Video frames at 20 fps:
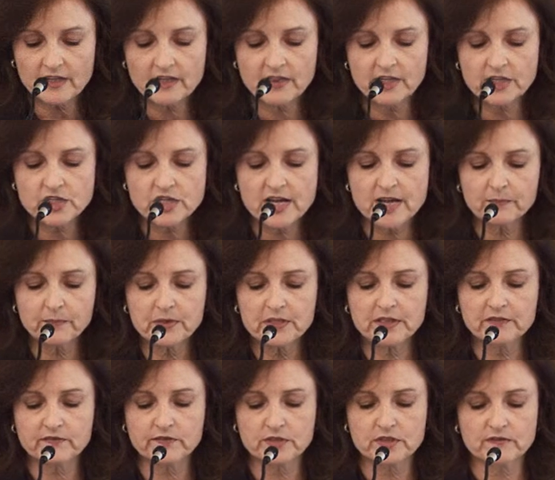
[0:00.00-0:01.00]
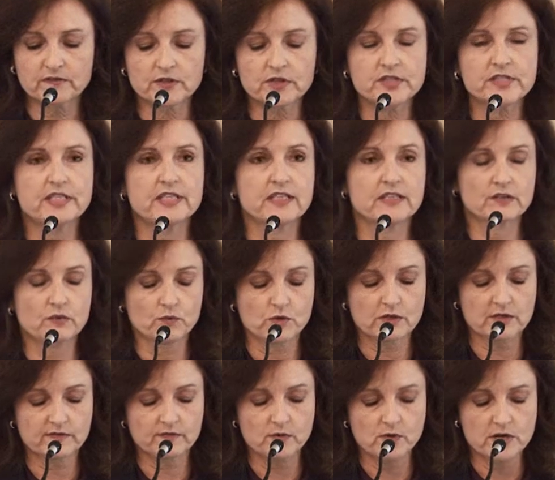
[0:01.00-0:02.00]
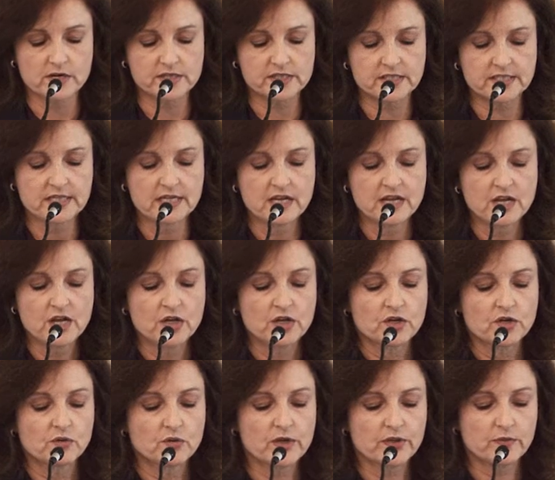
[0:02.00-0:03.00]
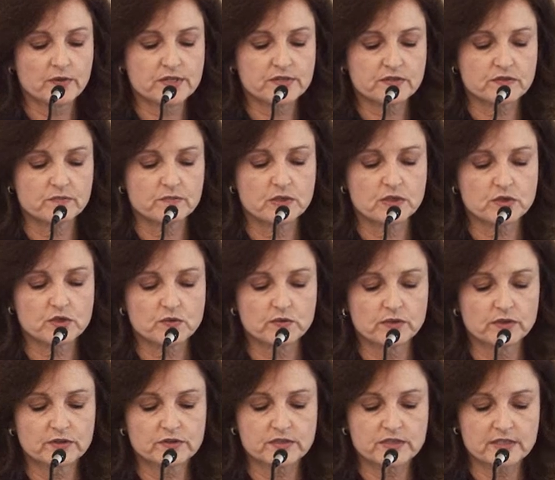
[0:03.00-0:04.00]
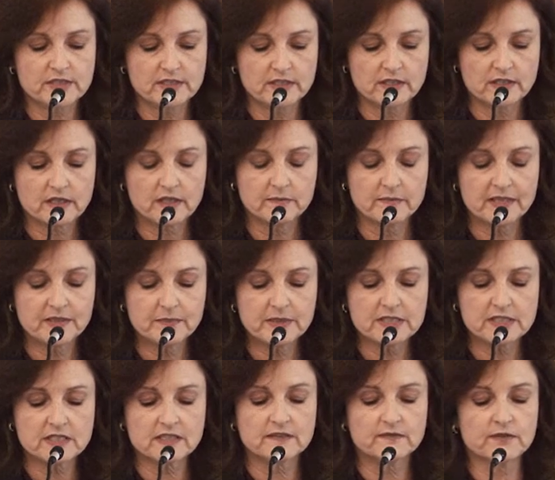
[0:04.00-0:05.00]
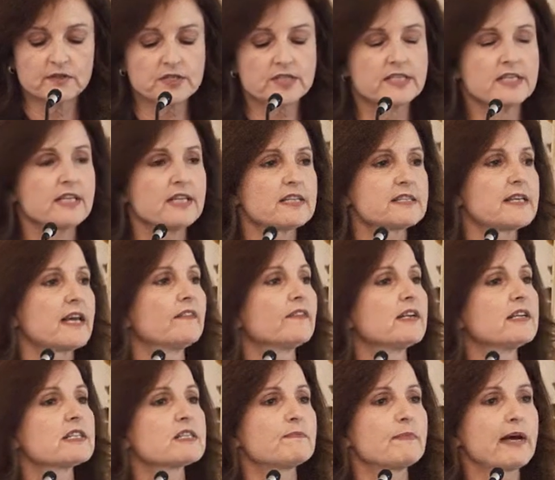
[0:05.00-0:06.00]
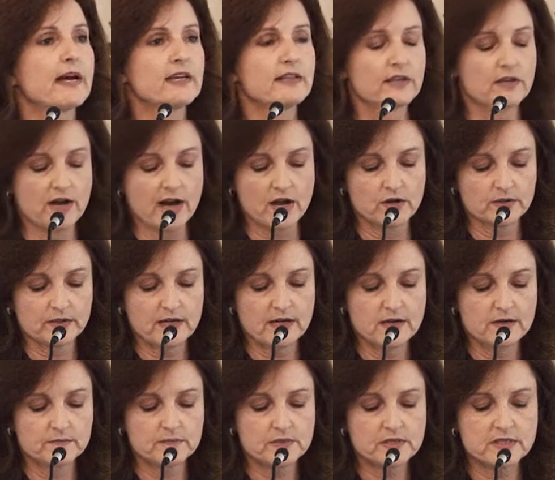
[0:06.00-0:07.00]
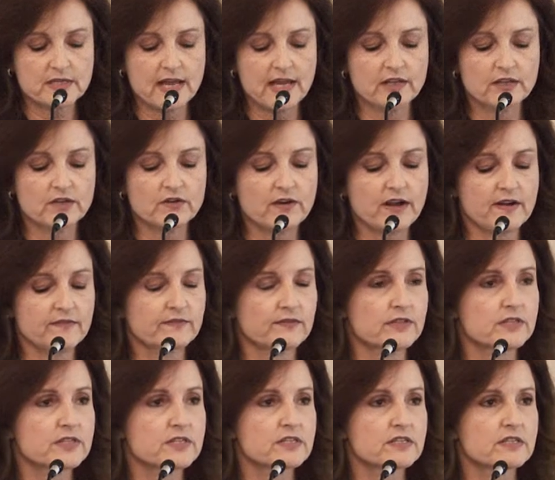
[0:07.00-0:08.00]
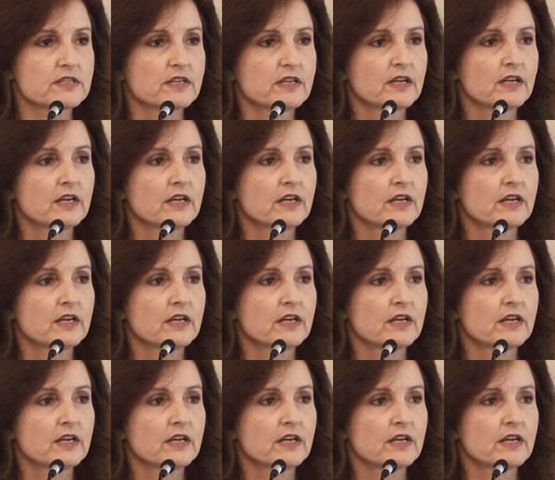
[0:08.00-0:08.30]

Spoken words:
the champion for diversity in the workforce. Northwestern Mutual's commitment to diversity is evidenced by their outcomes and their efforts.